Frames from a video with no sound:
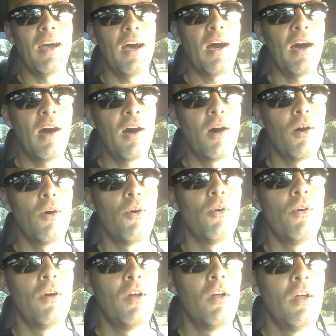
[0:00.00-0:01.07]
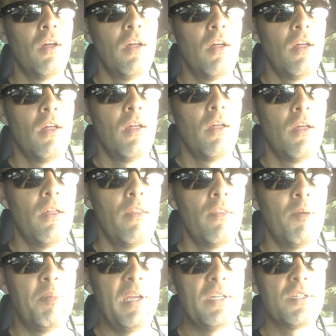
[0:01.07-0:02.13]
how
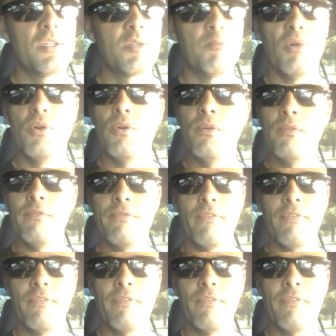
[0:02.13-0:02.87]
the pieces move,